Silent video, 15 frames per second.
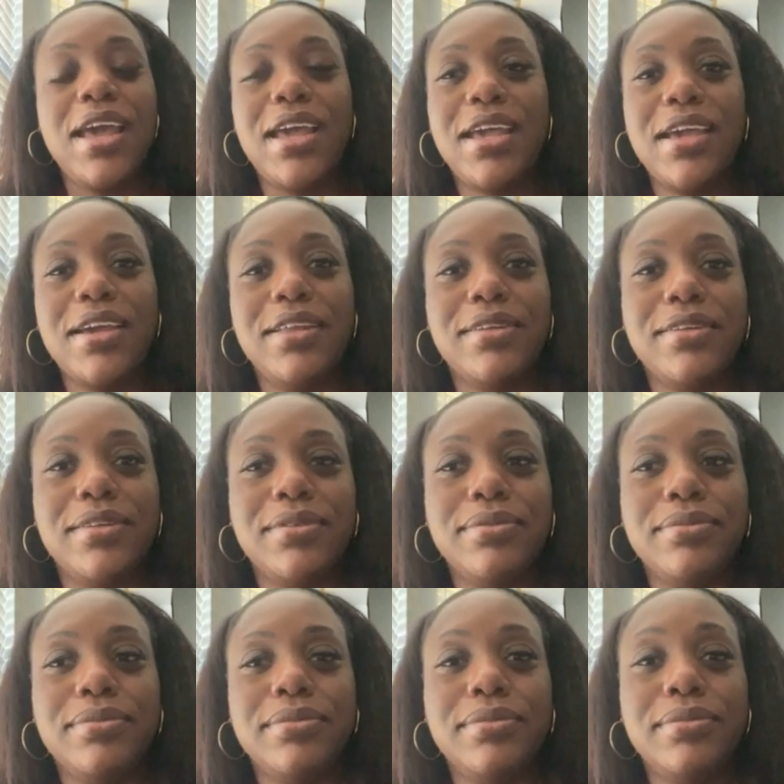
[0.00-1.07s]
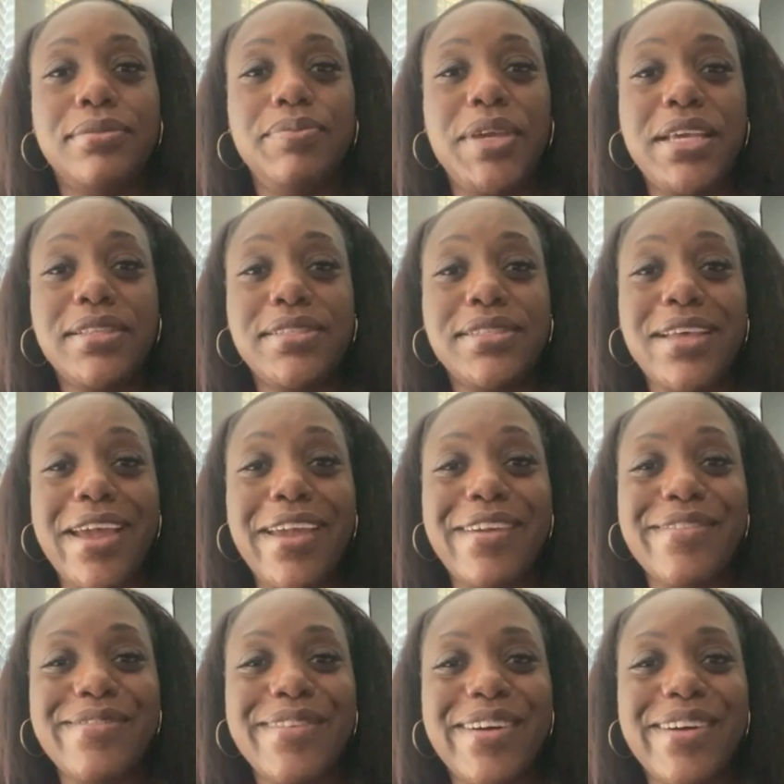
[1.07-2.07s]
and being safe.